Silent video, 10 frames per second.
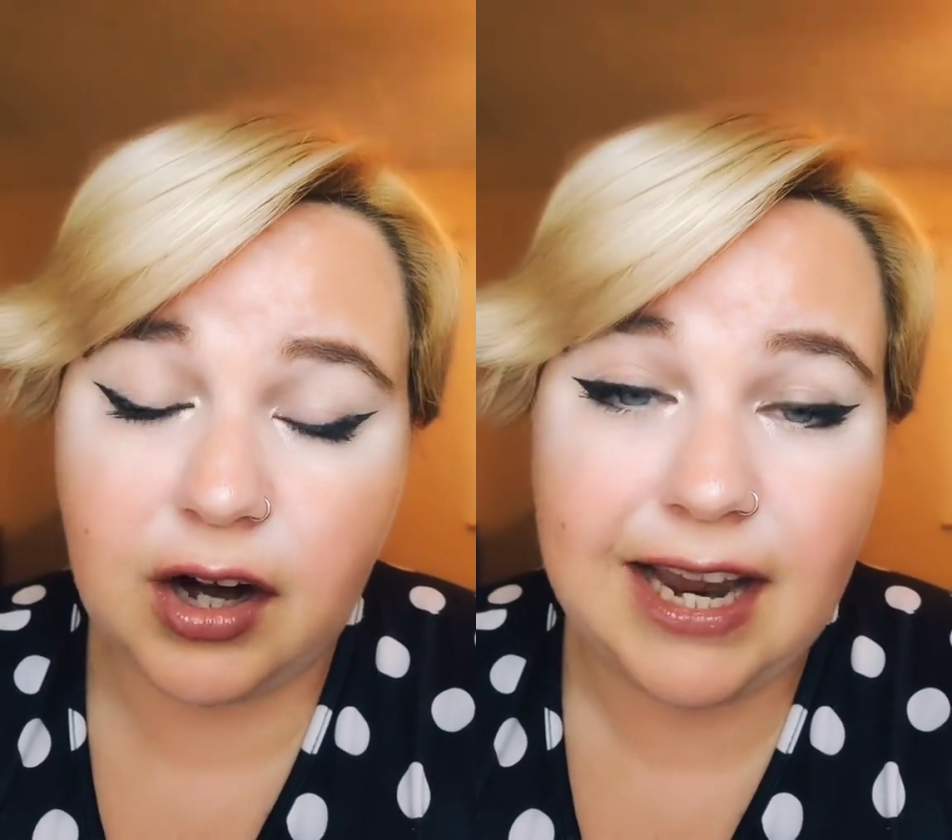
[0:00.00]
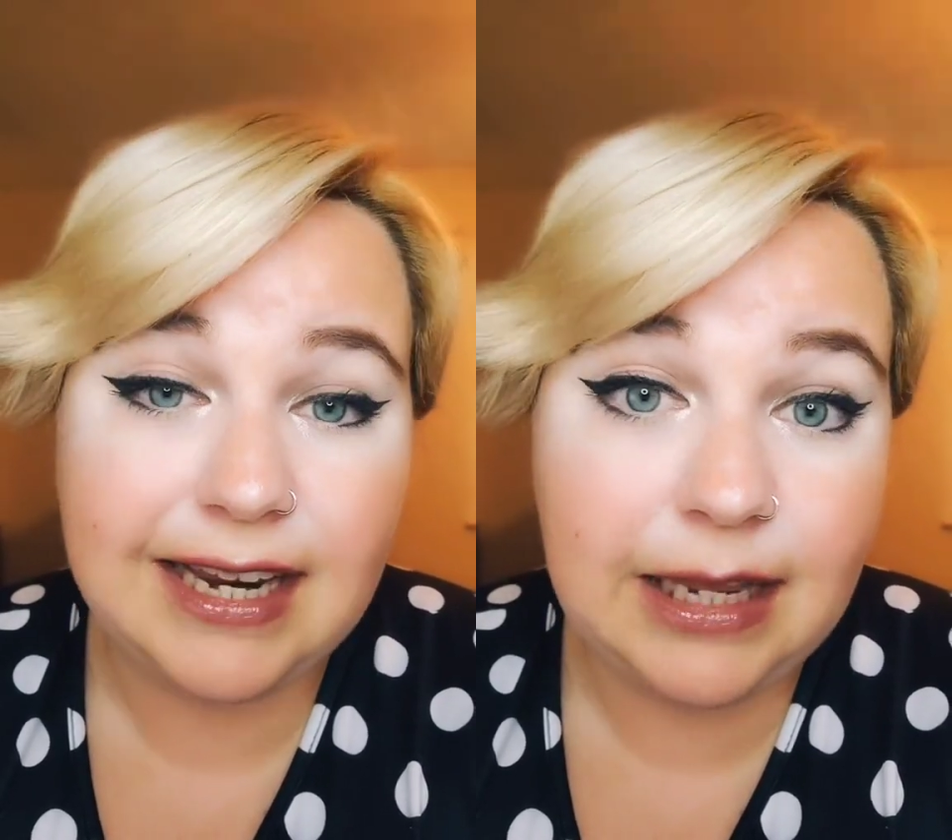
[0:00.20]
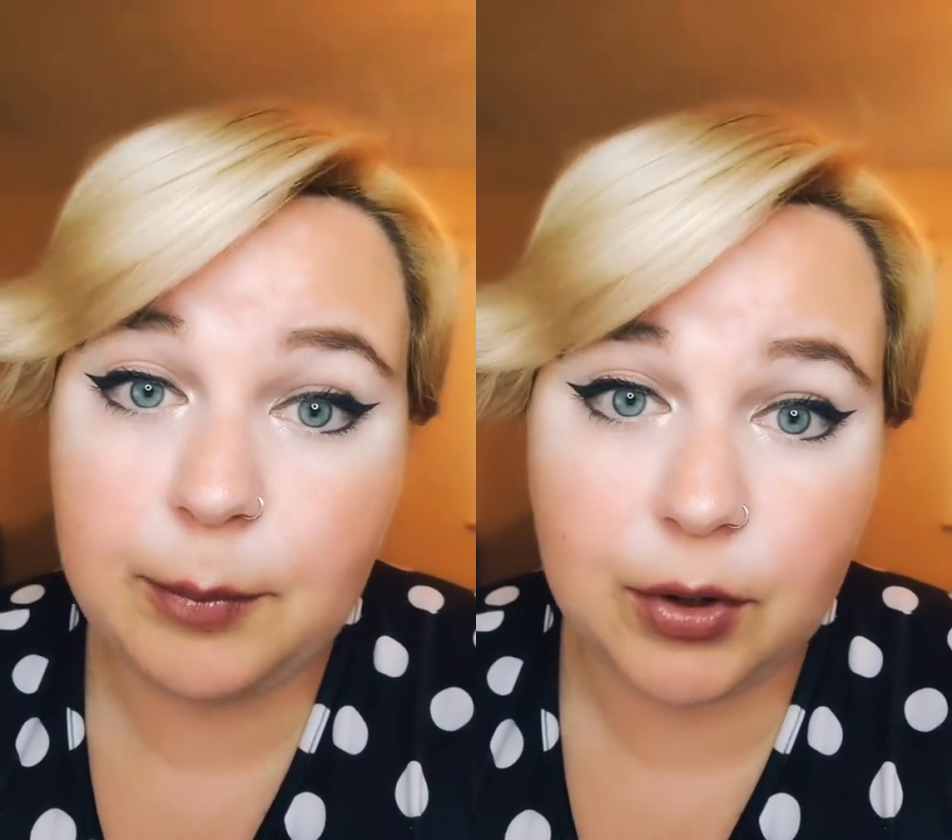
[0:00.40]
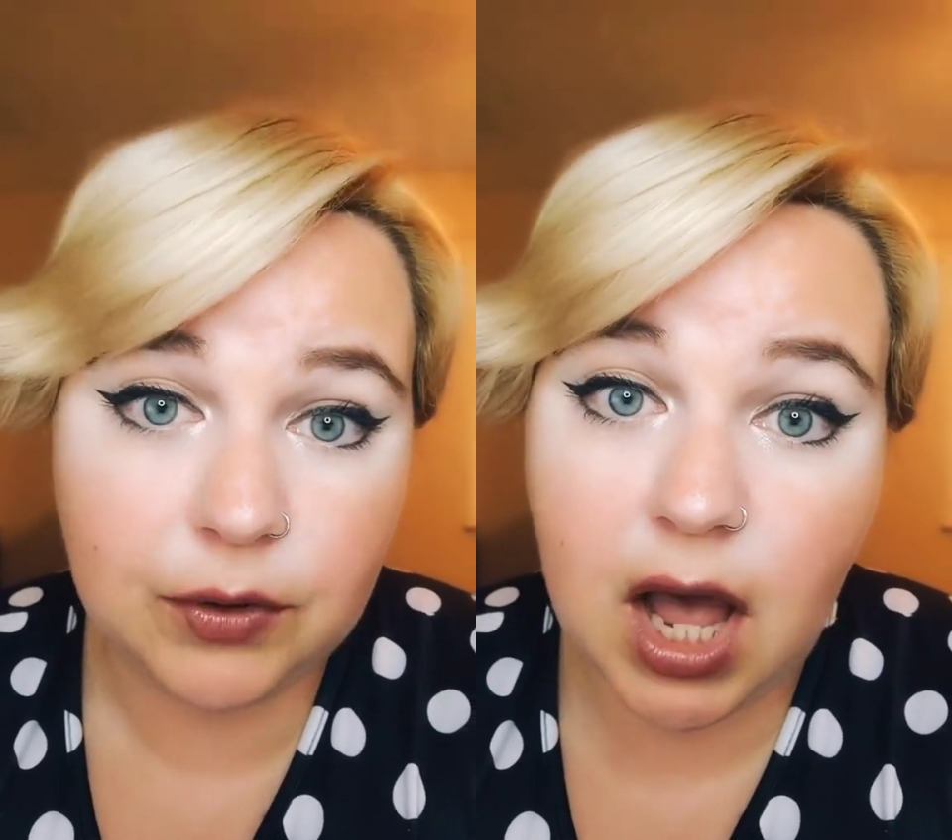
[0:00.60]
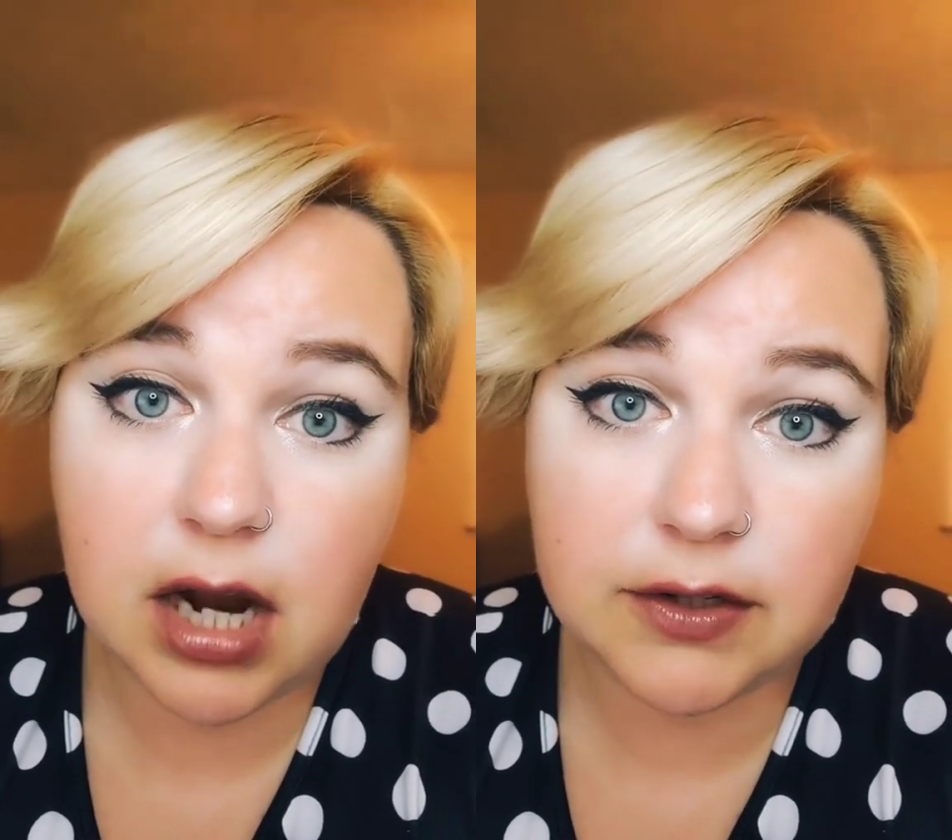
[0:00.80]
and keep her
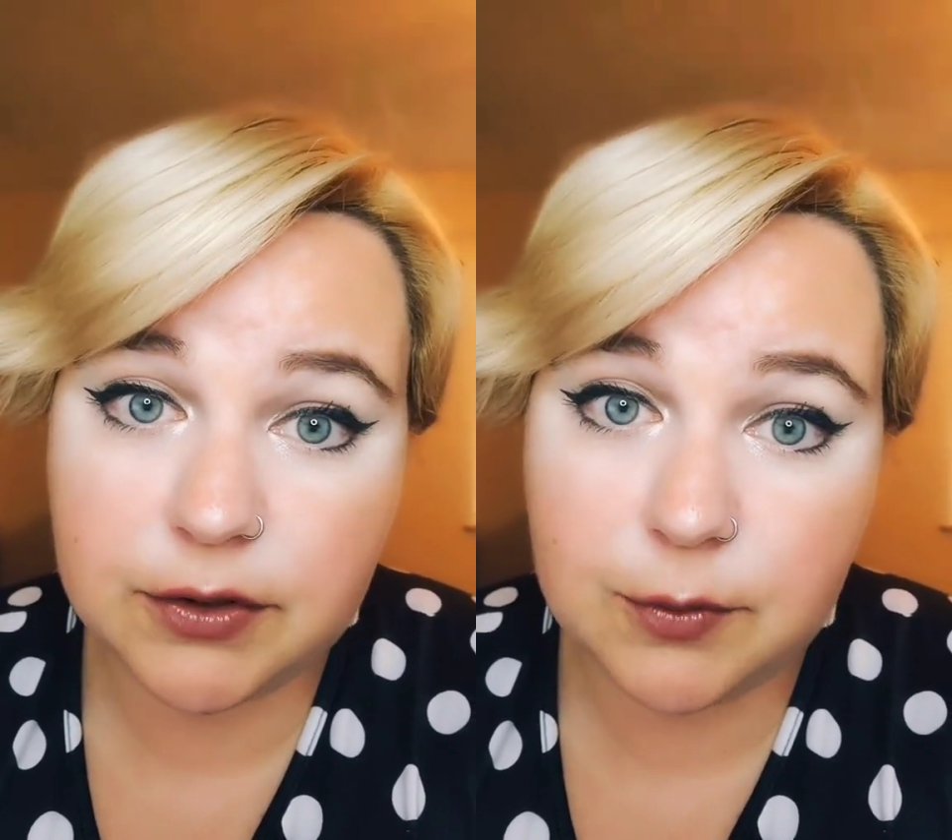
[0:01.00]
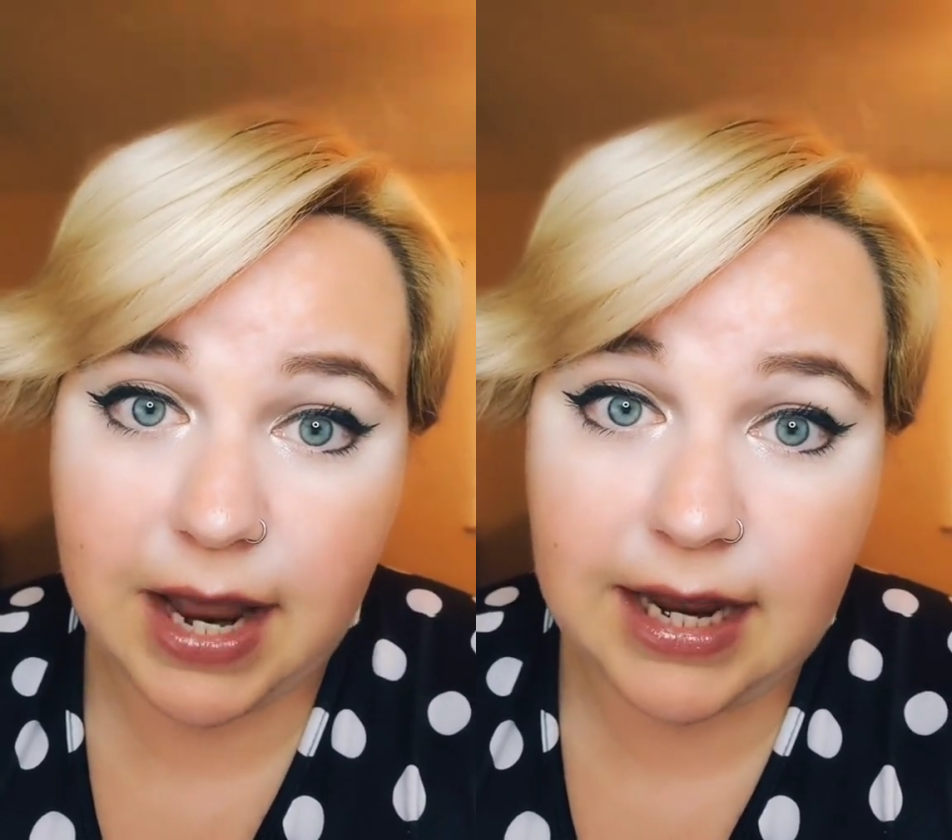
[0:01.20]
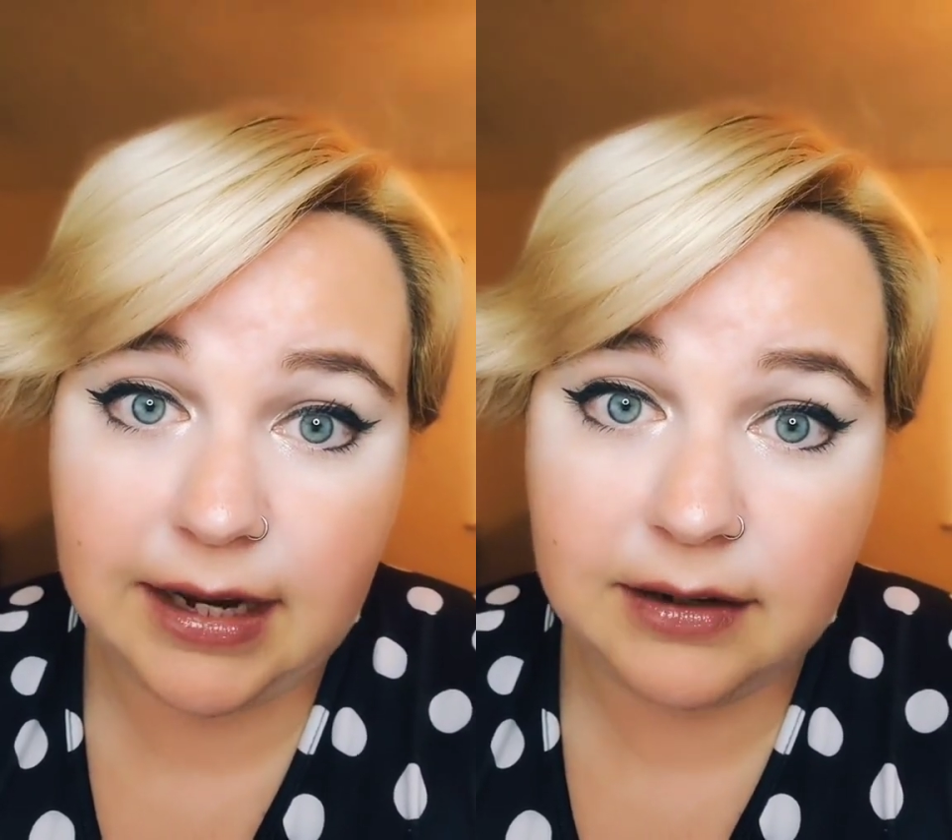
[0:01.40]
locked away.